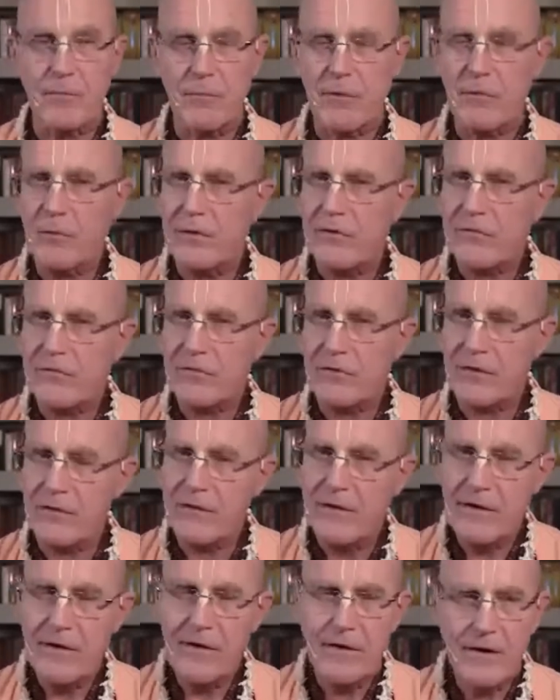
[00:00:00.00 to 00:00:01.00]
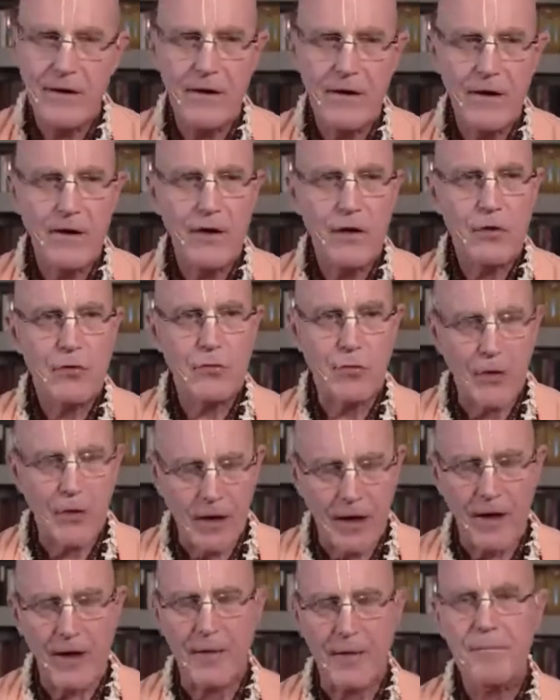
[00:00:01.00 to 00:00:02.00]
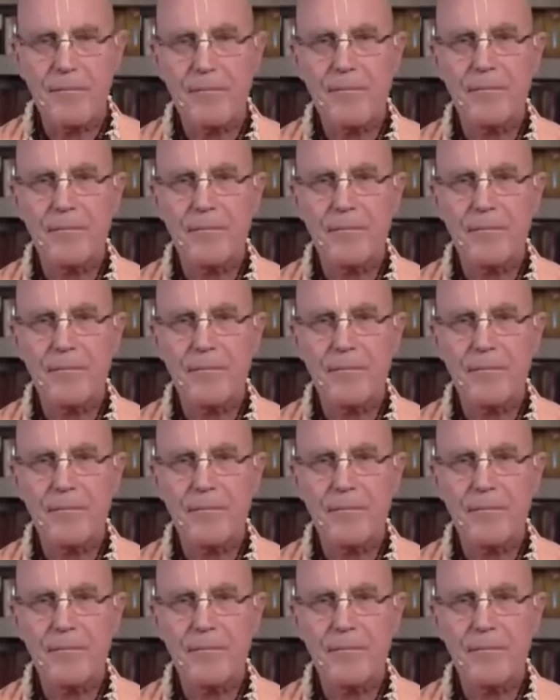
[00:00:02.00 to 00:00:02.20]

But we should try